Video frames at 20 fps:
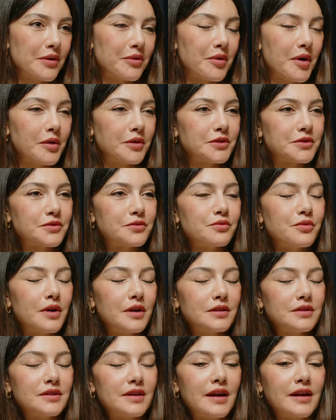
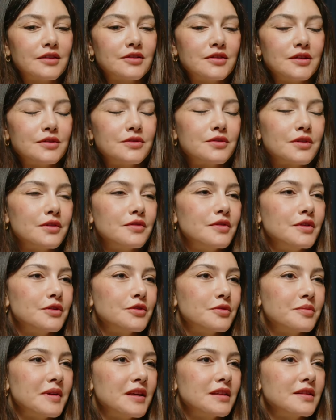What actually drove you
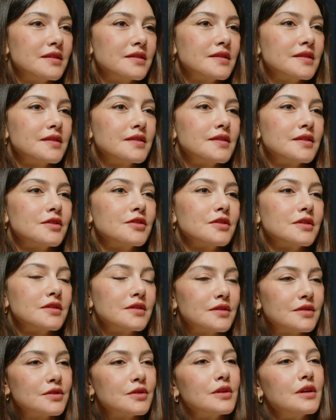to make this
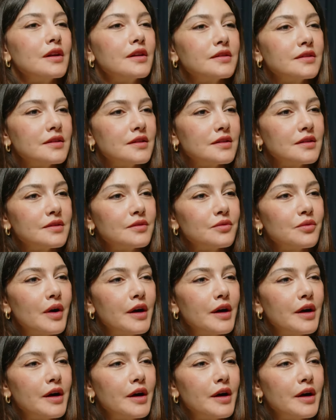decision to London?